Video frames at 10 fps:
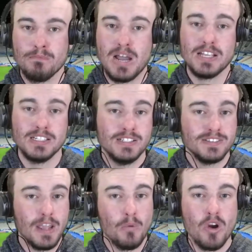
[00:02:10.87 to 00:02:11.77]
But
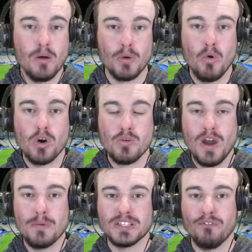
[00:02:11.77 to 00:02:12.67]
they were able to walk
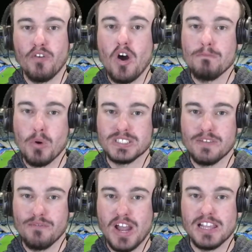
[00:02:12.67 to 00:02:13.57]
away with the five points
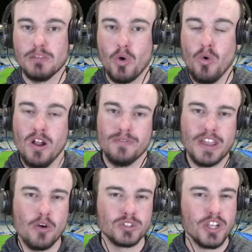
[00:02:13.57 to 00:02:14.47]
available.
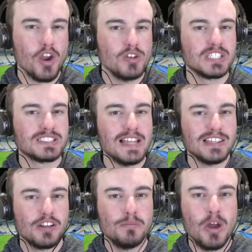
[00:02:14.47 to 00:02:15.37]
They also go just that
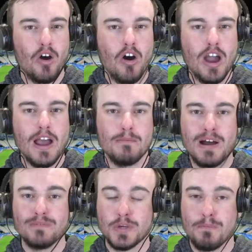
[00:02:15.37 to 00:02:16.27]
little bit higher
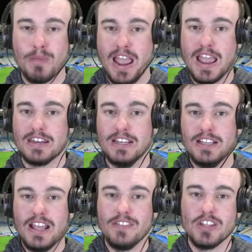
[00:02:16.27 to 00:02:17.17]
above Japan
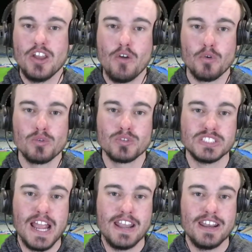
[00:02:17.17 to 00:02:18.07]
in the overall
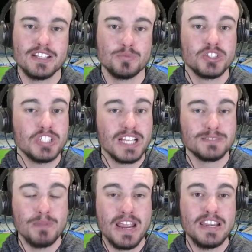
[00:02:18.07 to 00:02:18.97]
standings, which
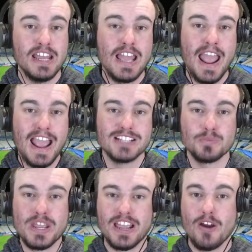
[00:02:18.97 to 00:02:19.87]
does mean, as
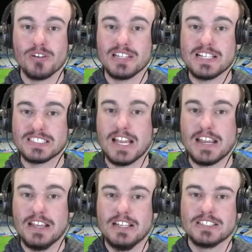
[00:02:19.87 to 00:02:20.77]
we currently sit,
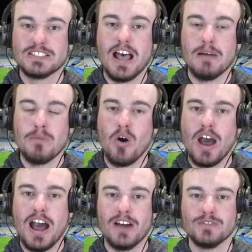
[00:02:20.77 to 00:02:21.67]

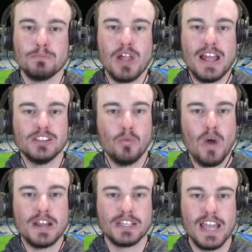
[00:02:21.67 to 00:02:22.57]
Samoa, after playing the
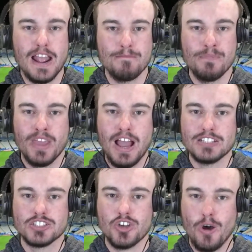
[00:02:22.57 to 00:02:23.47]
one game,
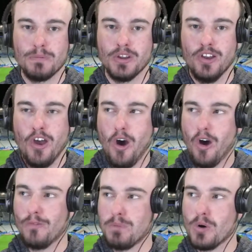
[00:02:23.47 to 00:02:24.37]
are top
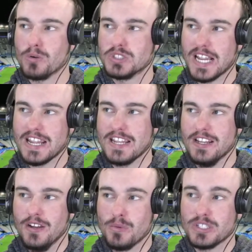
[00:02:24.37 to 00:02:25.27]
of Pool
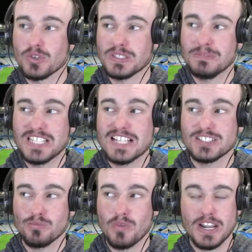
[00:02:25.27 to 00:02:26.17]
D. We saw some
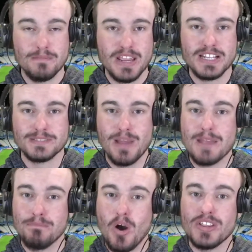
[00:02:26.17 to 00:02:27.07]
decent running meters
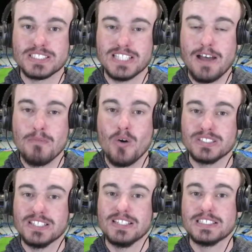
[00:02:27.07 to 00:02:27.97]
made by the
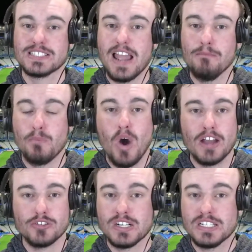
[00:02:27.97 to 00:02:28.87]
Samoans in this game,
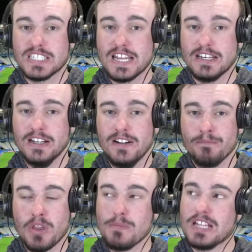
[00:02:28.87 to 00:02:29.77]
410
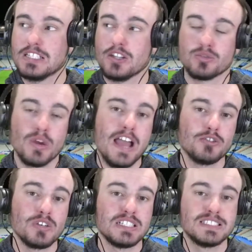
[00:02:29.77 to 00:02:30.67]
compared to the
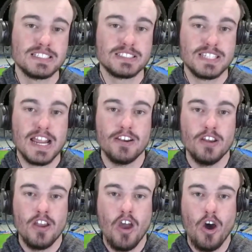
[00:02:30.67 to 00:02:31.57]
316
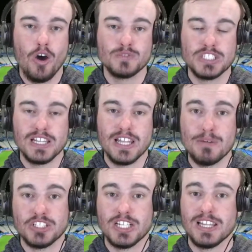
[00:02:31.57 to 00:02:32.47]
of Chile.
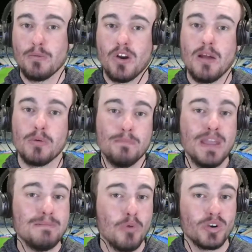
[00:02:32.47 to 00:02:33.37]
But Chile were able to
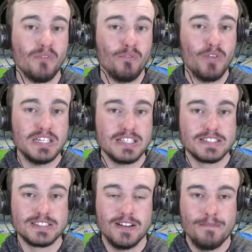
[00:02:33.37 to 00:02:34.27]
beat more defenders.